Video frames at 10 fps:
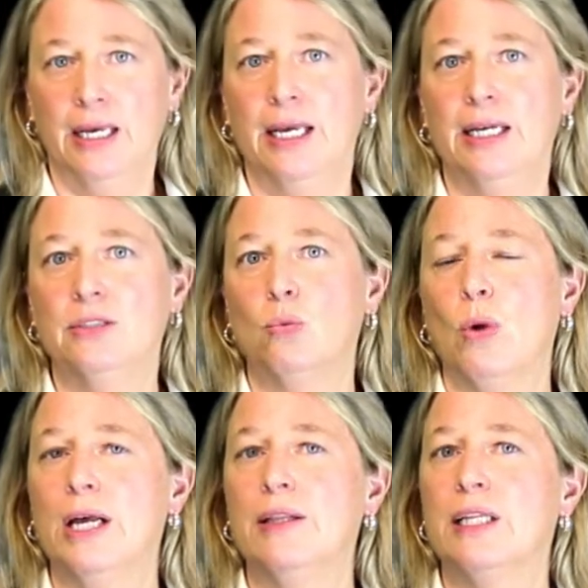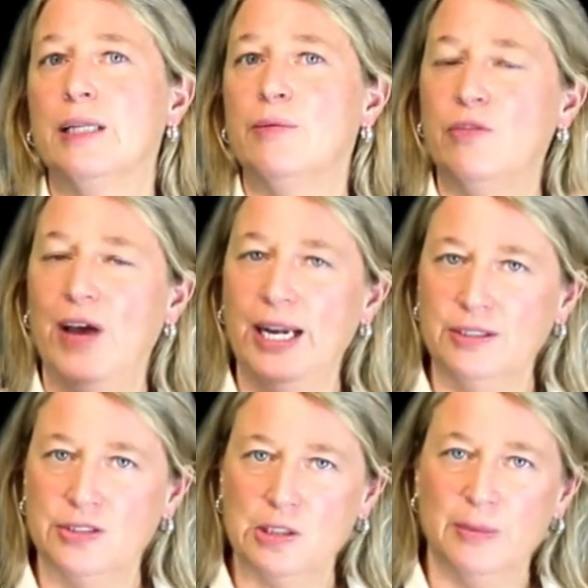is when the lymphatic
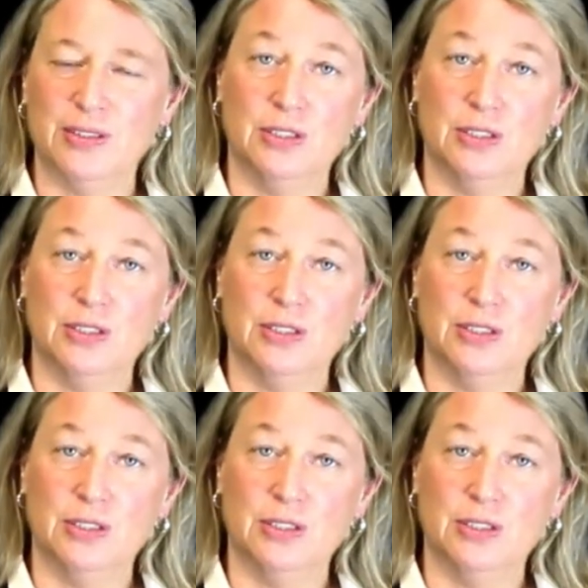system is